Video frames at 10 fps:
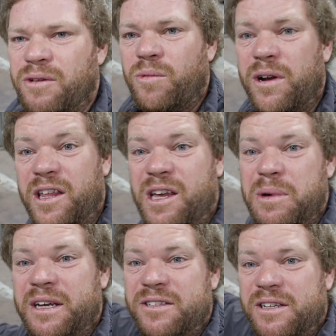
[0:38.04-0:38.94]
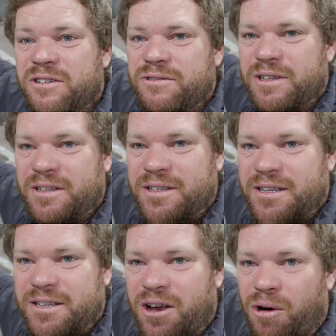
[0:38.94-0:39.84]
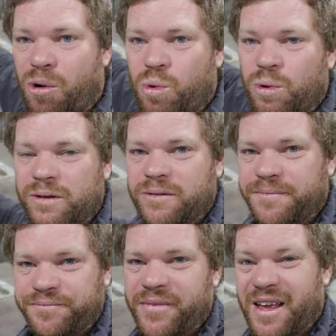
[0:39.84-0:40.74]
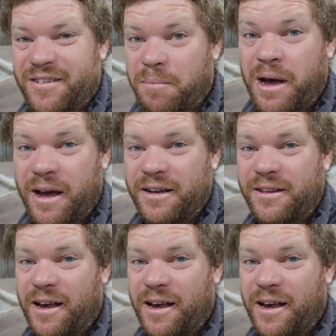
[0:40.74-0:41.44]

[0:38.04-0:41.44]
one of the biggest issues is this hole. That's a pain in the